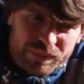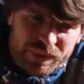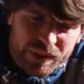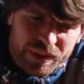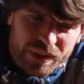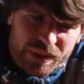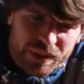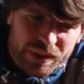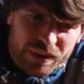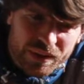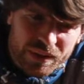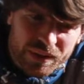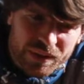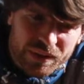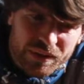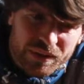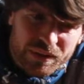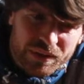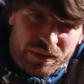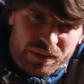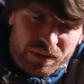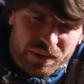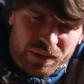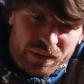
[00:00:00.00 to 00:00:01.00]
And
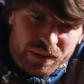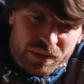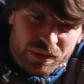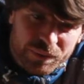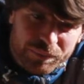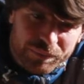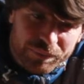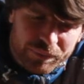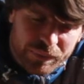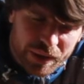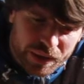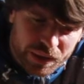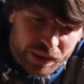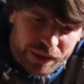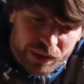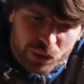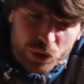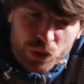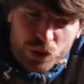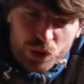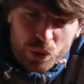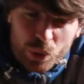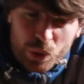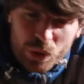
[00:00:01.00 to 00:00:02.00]
I'd like to
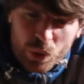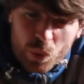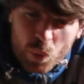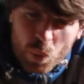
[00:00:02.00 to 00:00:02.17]
show you